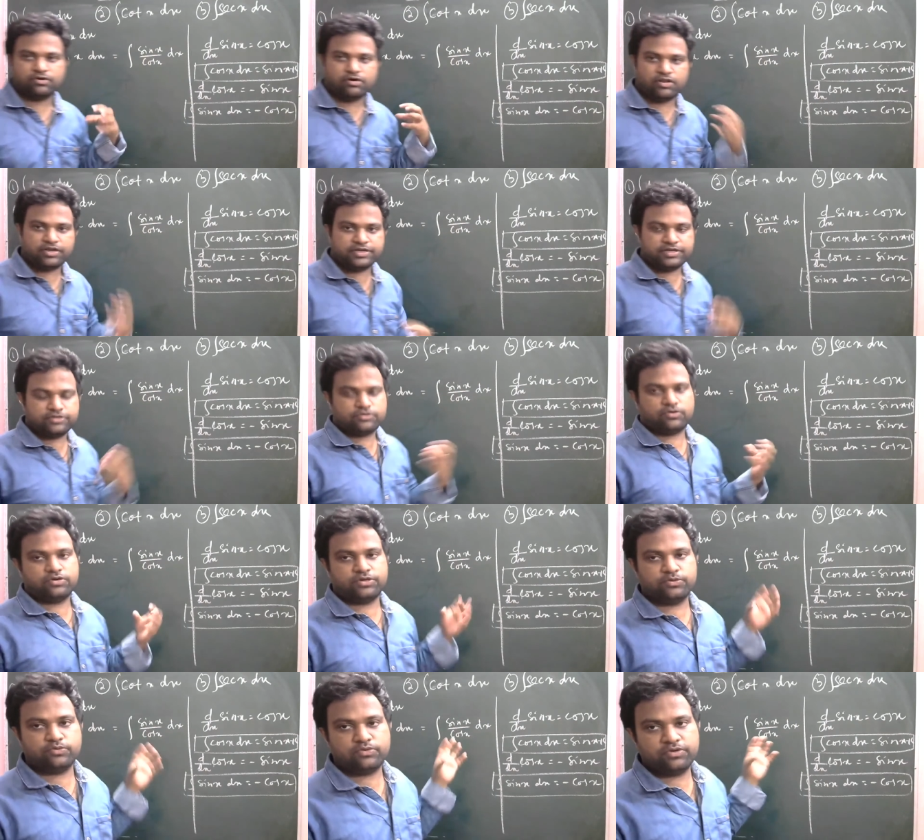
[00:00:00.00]
already
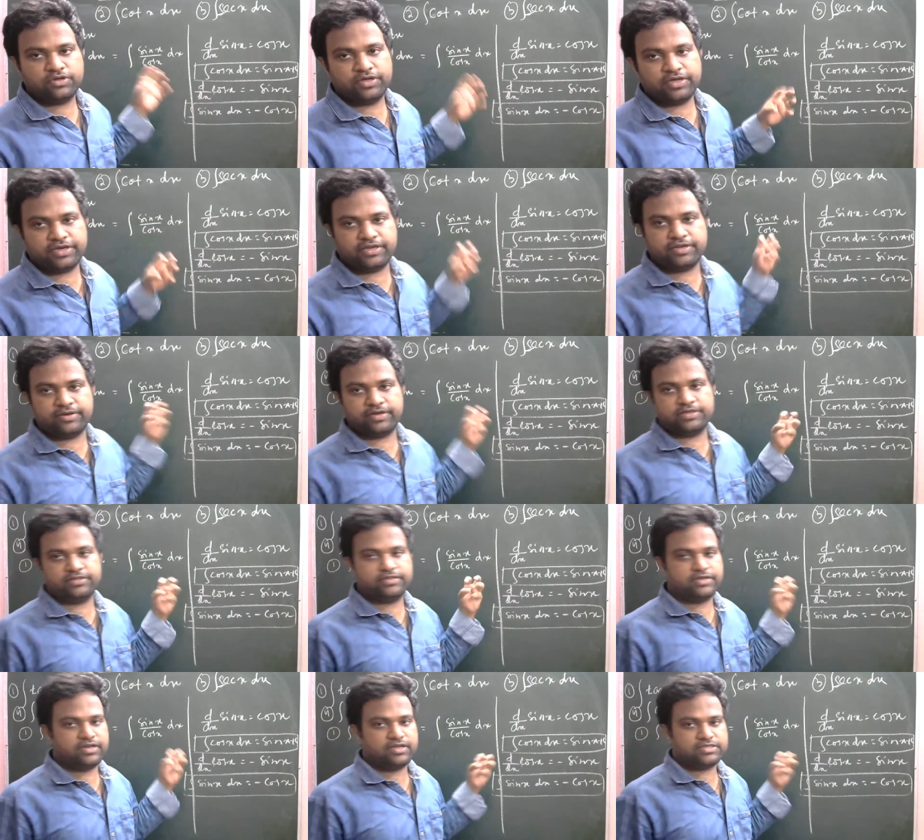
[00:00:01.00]
told you in
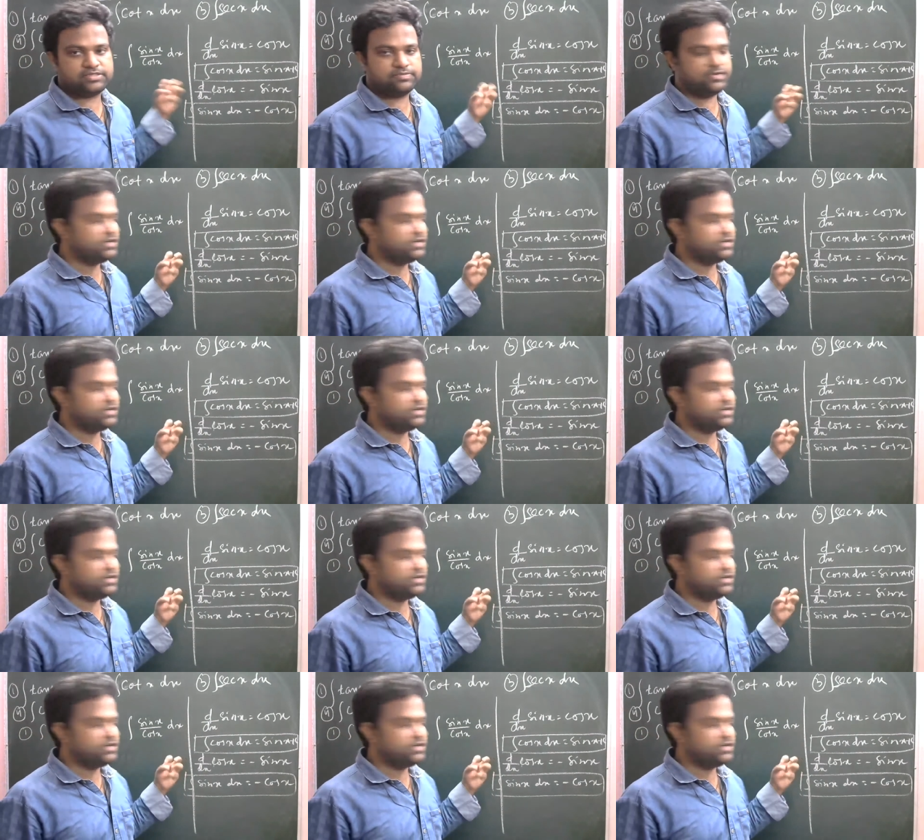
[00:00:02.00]
the last